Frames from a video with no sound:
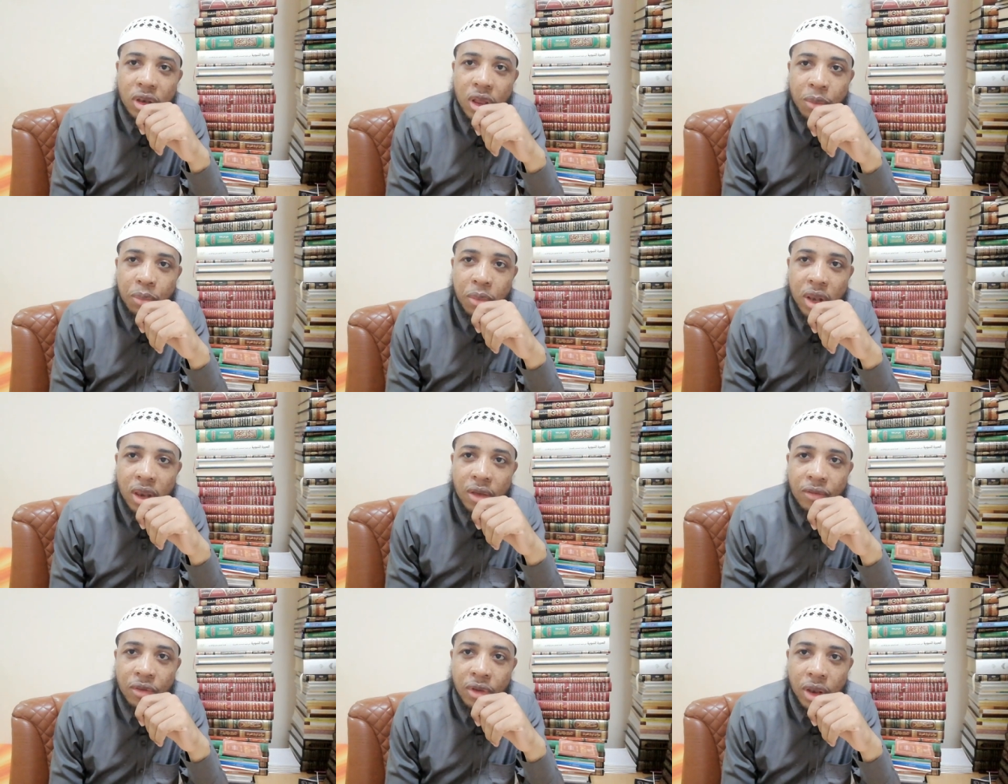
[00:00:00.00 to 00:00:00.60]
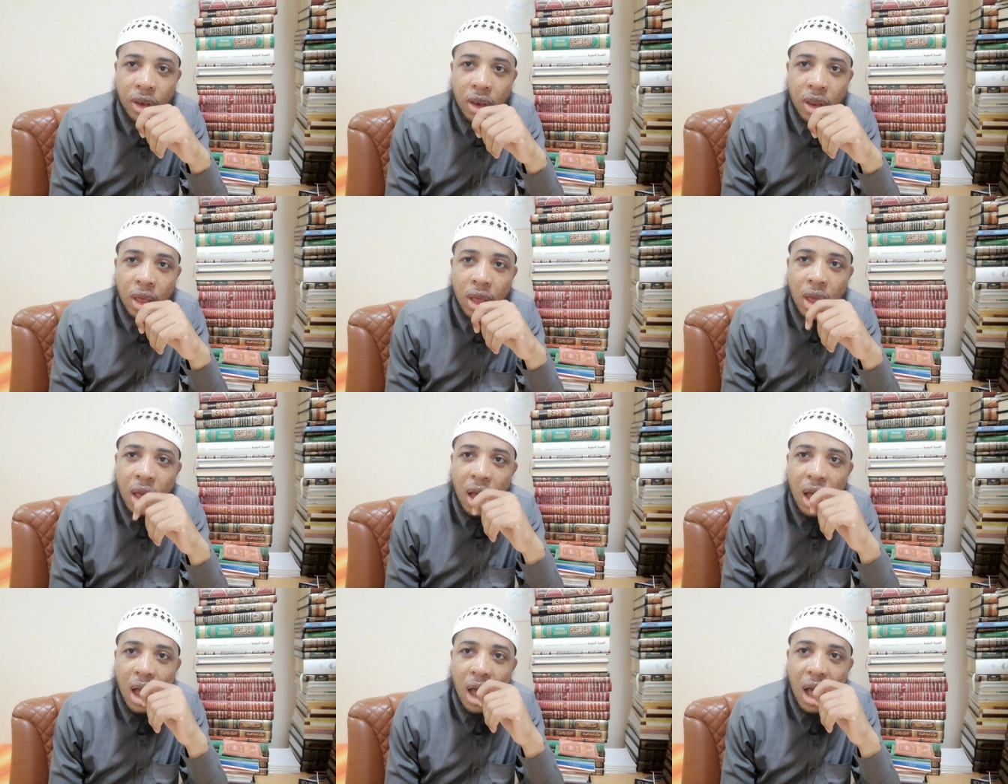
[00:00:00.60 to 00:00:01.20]
ask them what they
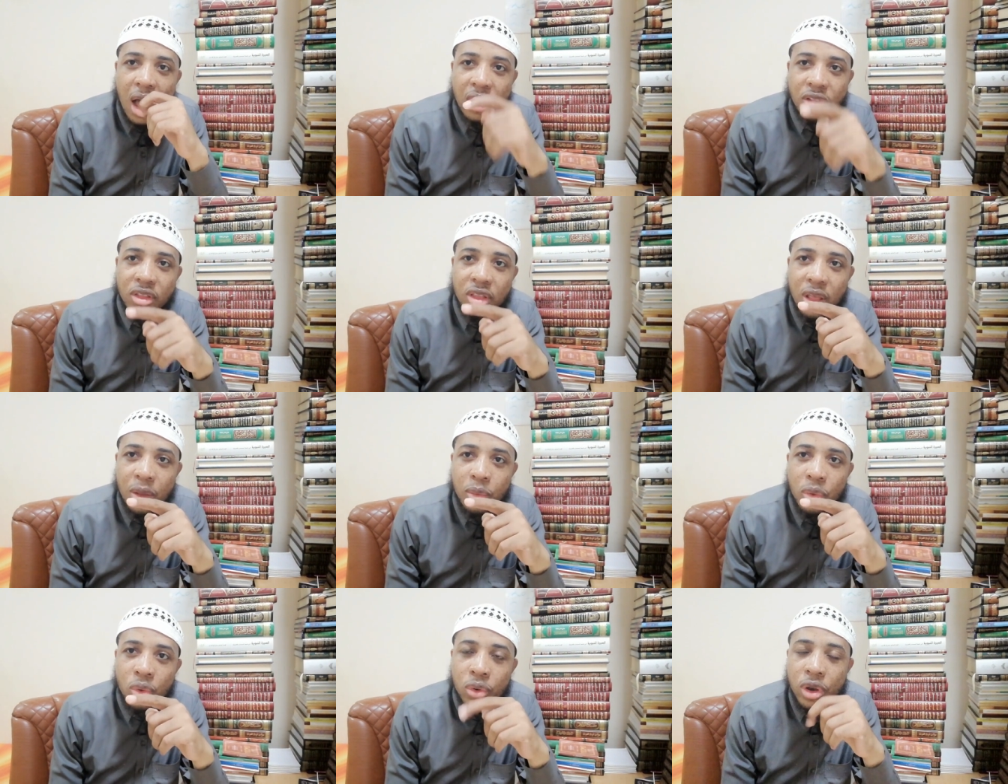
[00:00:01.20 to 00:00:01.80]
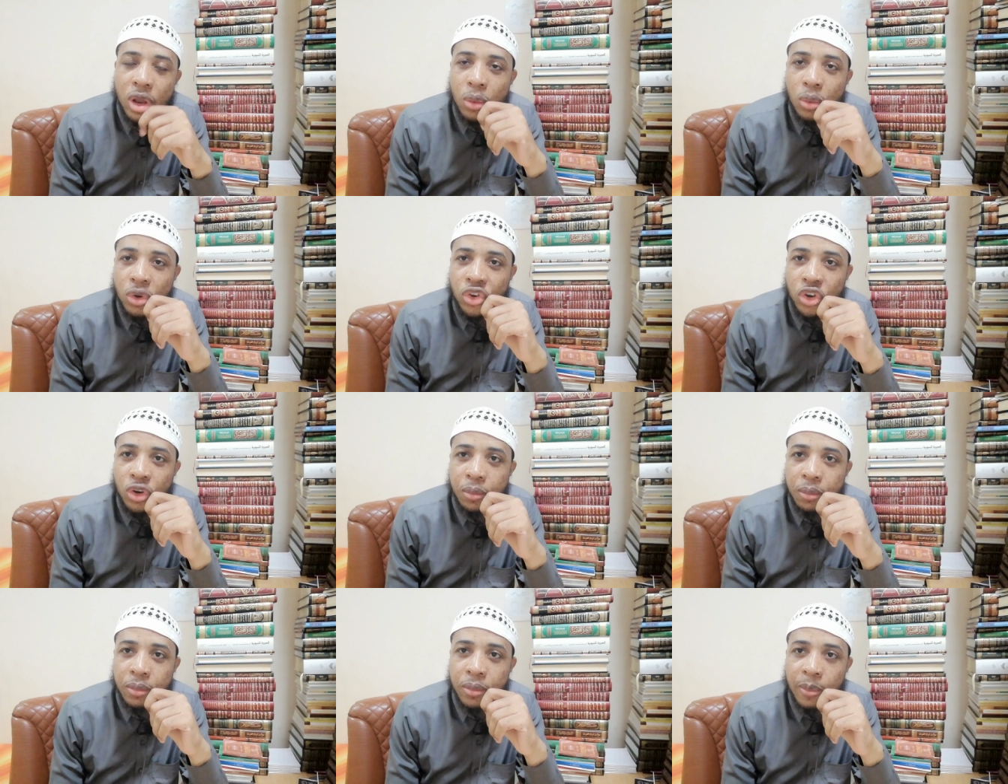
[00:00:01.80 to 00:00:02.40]
believe in, ask
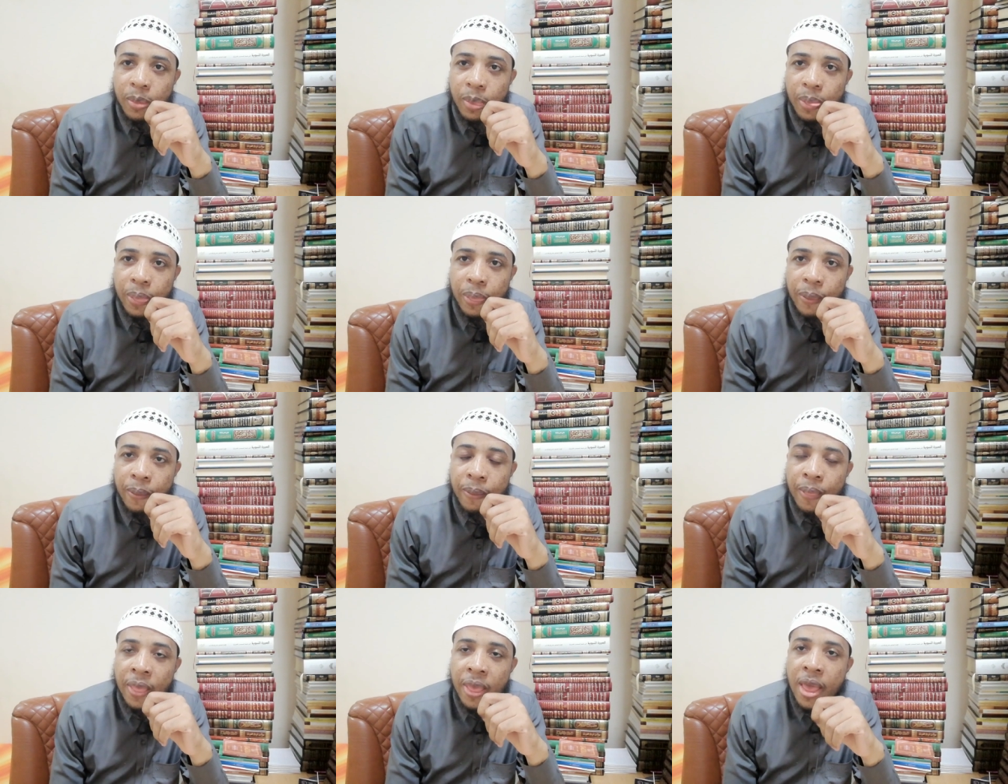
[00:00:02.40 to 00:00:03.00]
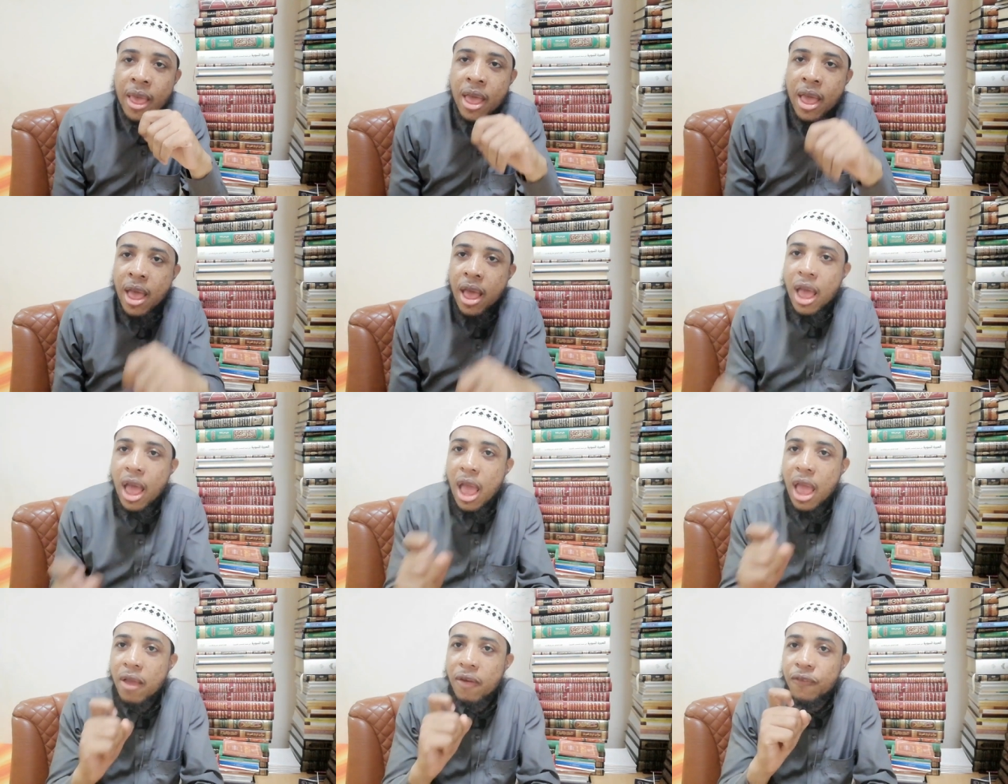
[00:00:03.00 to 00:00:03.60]
them who they worship.
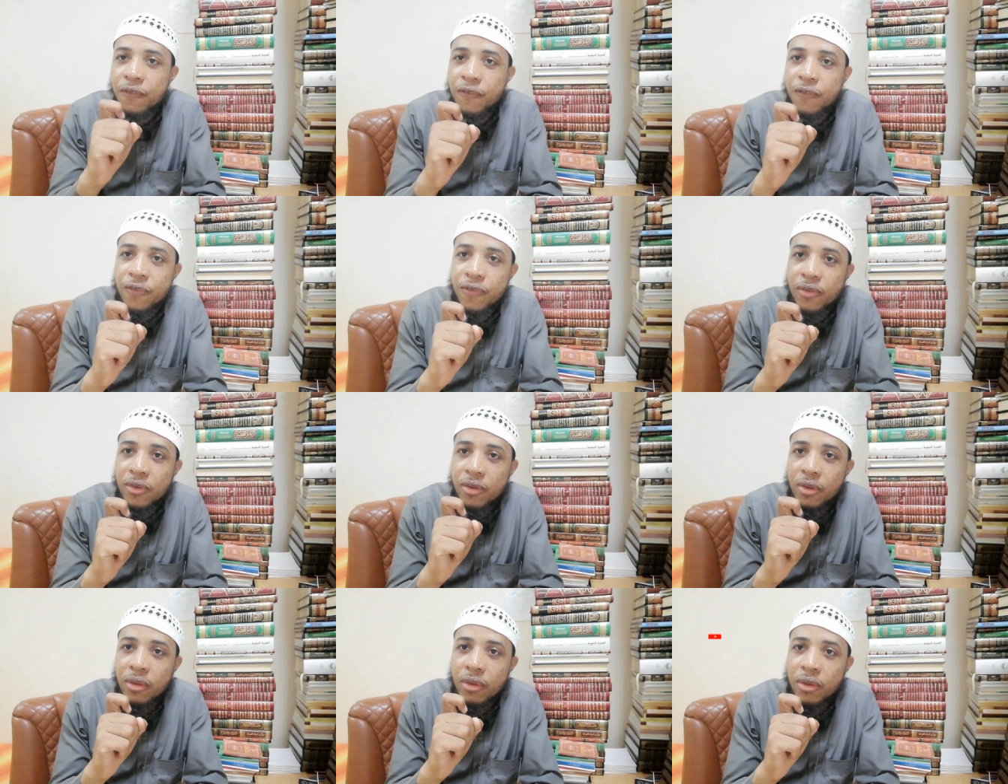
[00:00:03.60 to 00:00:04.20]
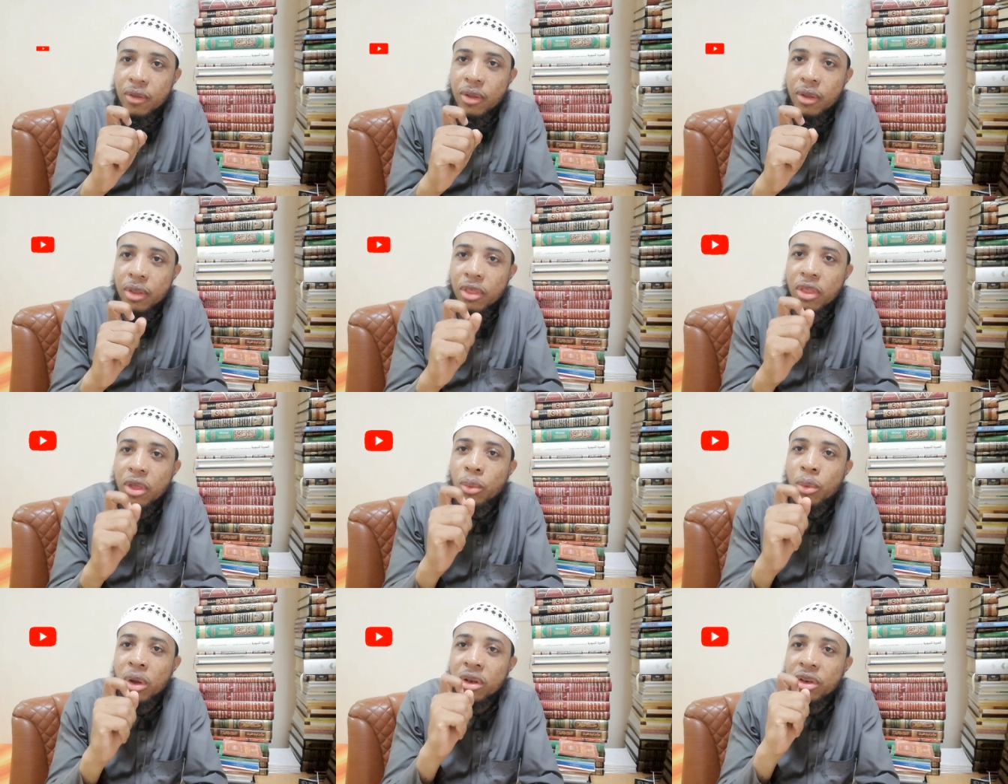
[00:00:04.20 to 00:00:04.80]
If
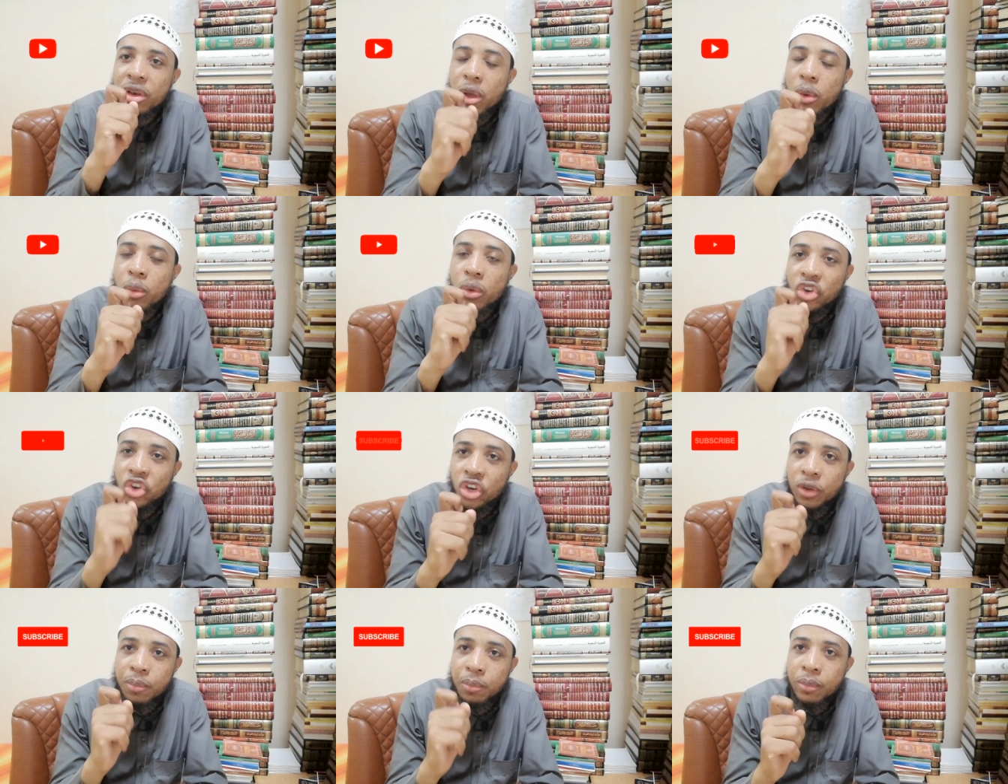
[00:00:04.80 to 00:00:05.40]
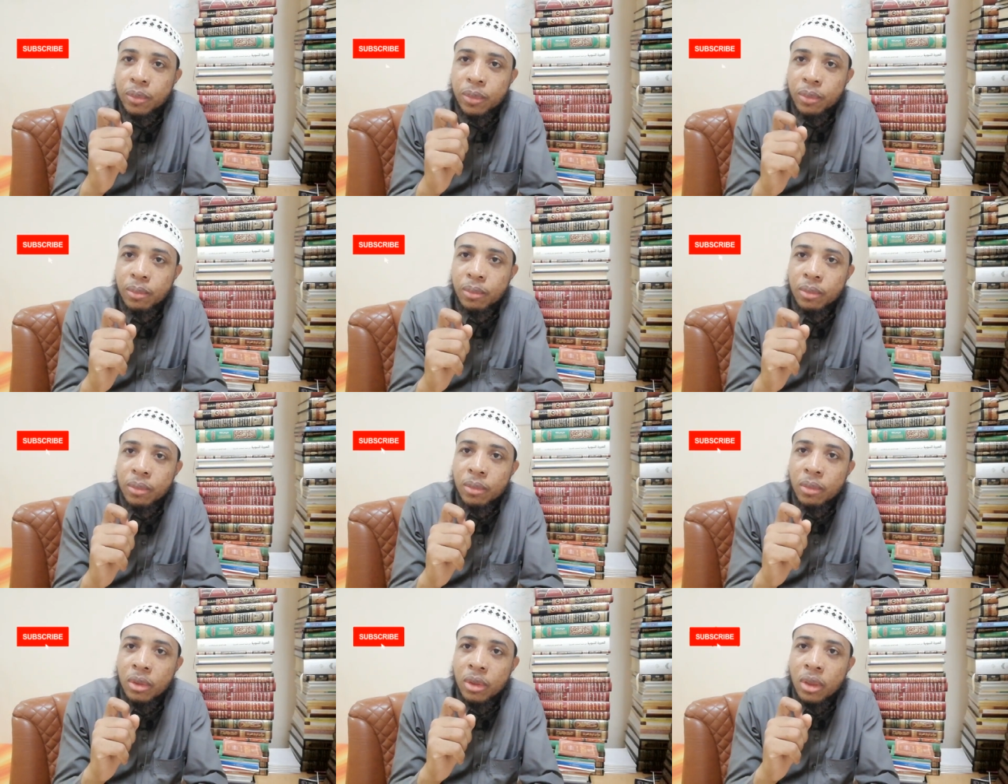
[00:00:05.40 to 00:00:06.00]
the one they
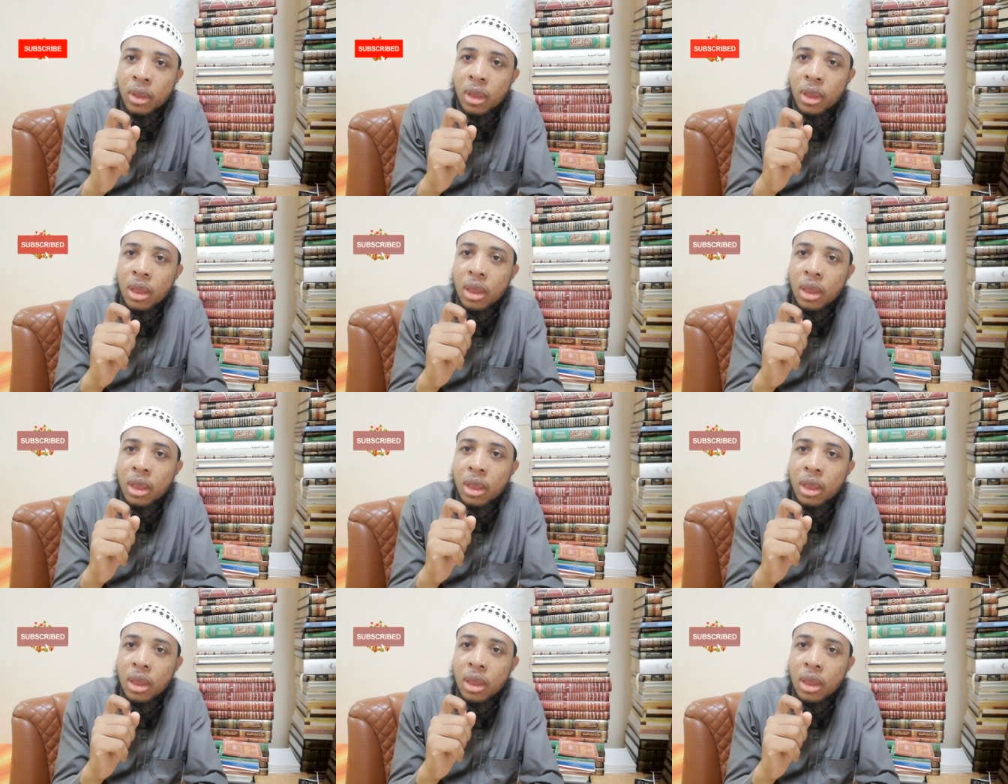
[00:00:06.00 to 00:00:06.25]
worship